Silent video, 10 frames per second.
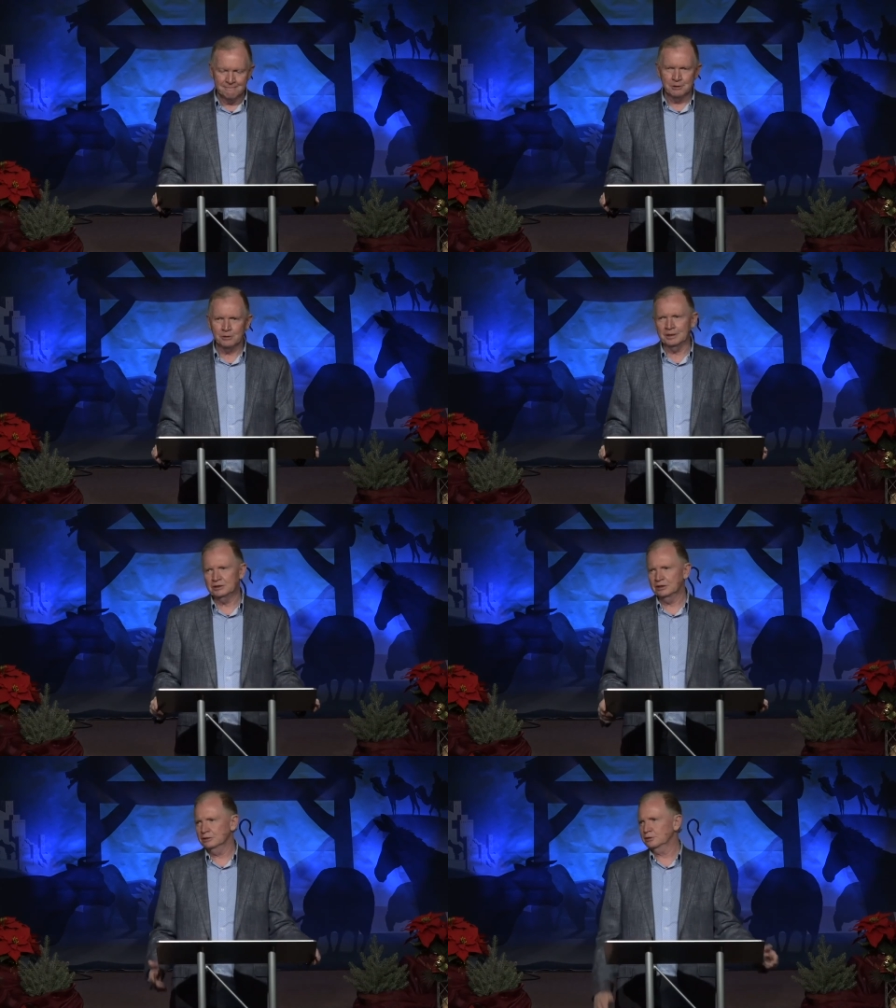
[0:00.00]
You can be
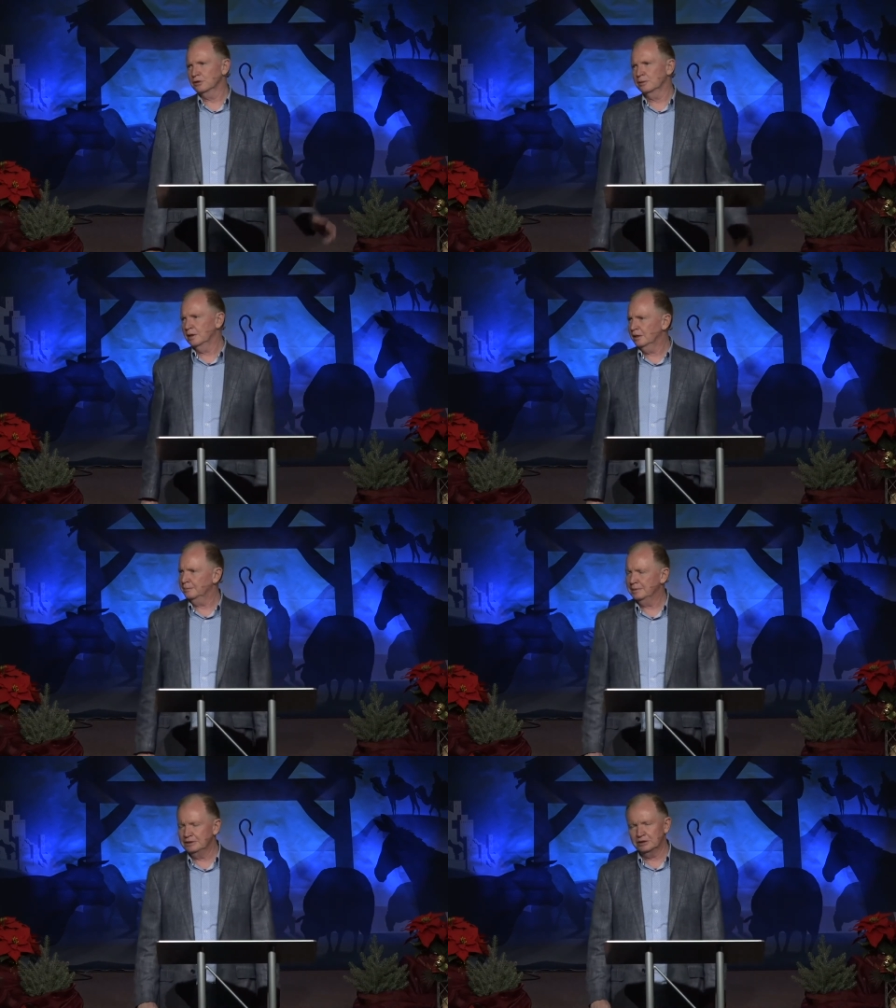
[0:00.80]
generous with your money,
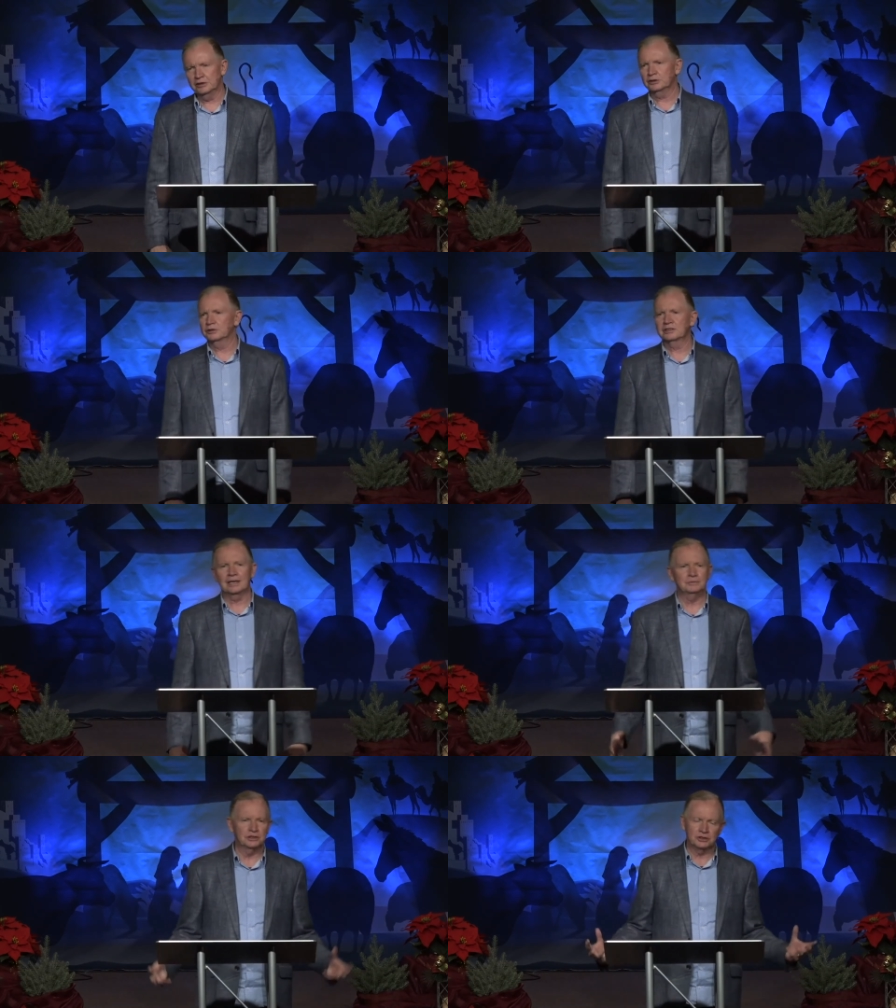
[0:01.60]
be generous with your
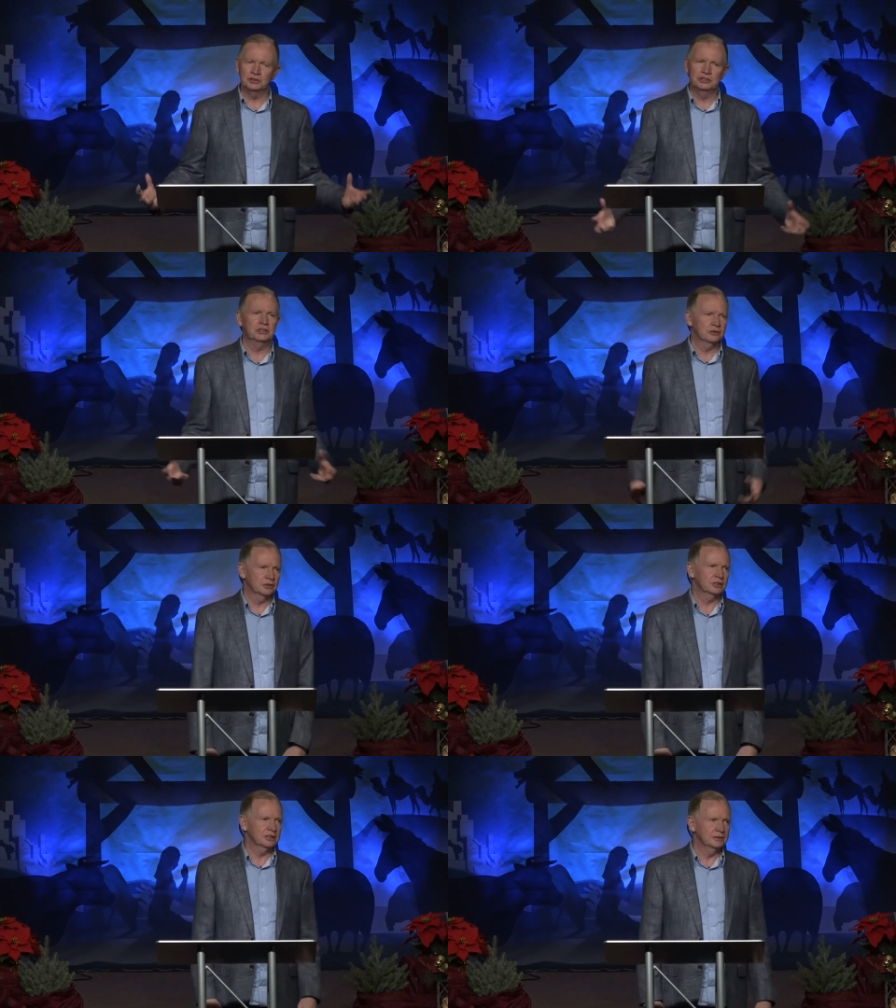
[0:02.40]
time, just
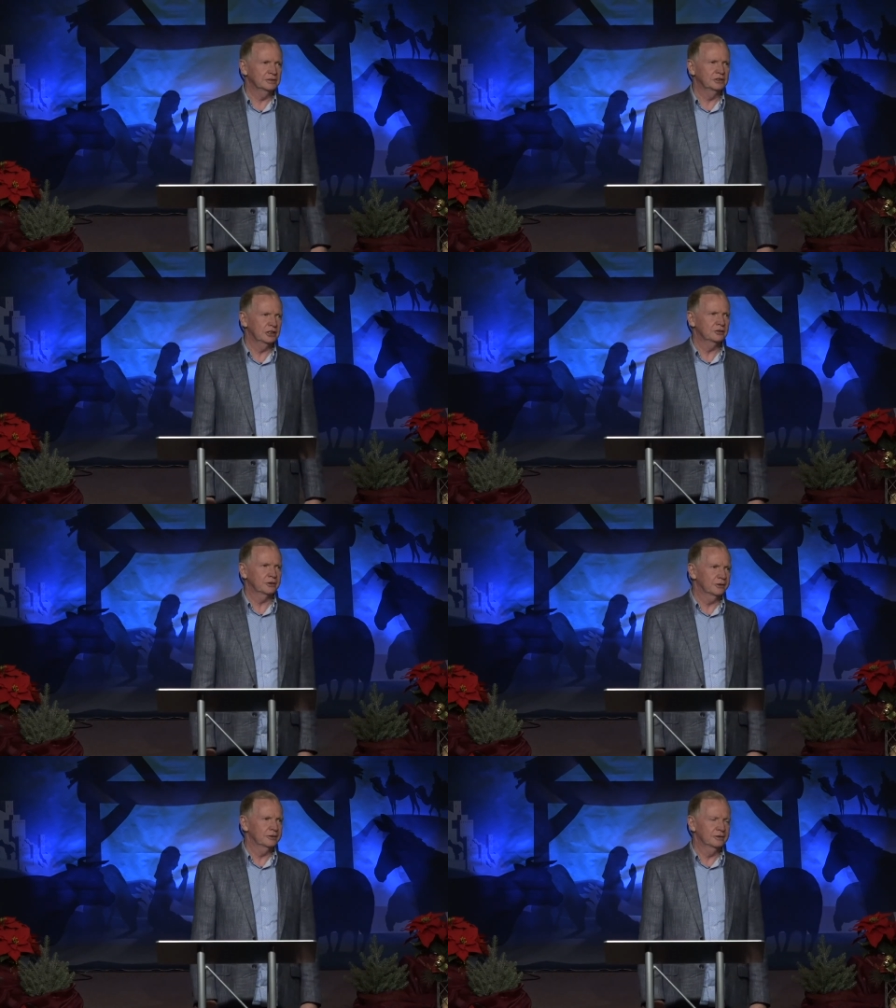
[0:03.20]
generous in
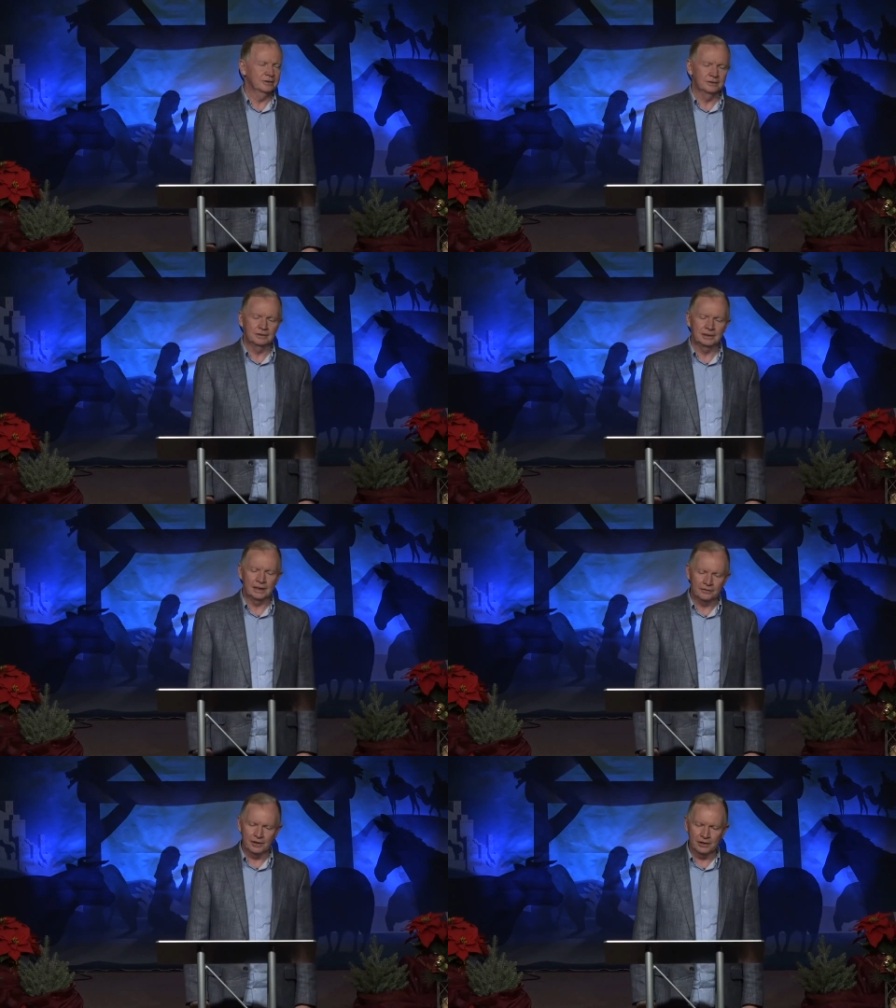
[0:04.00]
general,
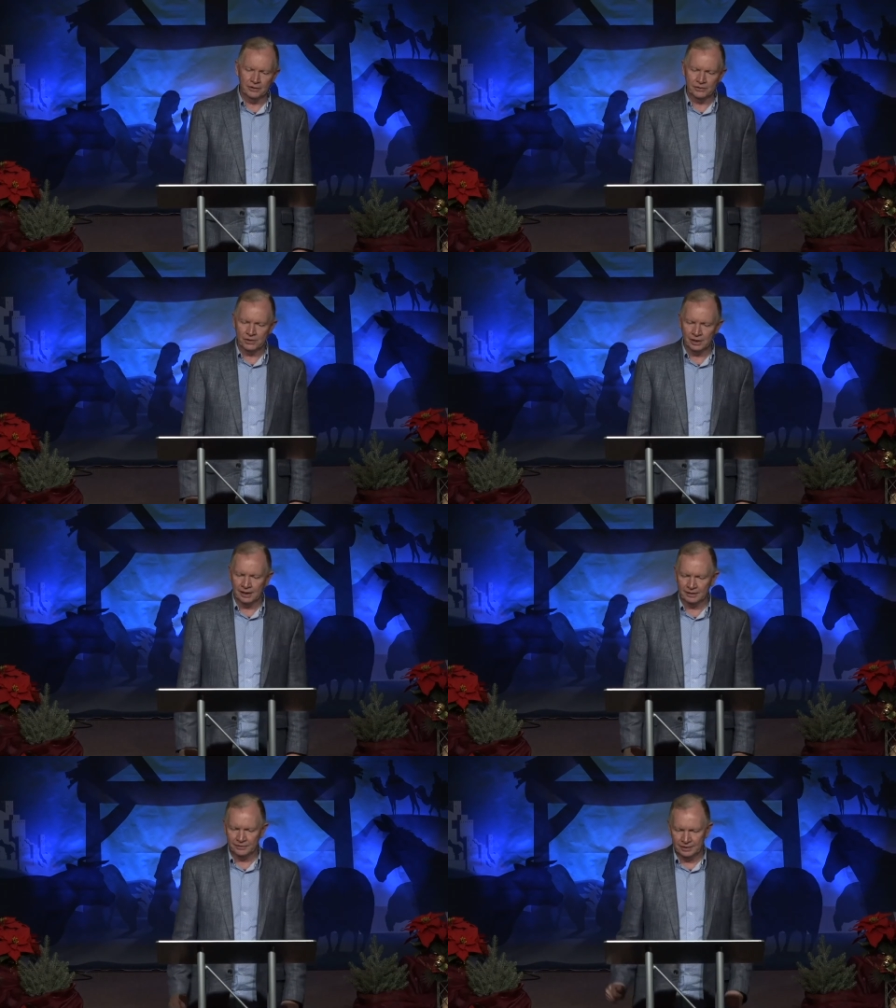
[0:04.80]
every area of your life.